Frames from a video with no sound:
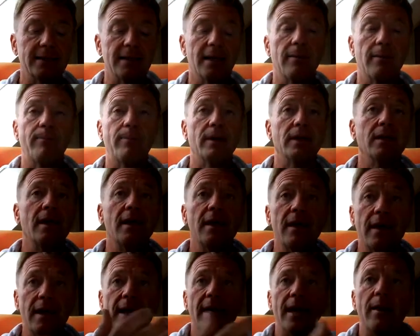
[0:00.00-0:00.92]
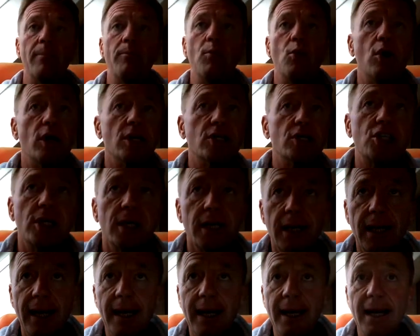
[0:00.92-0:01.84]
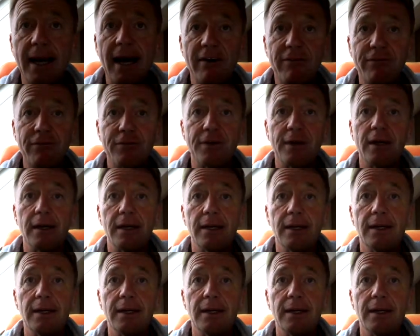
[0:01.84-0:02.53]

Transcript: Yeah, but emerging like Kafka.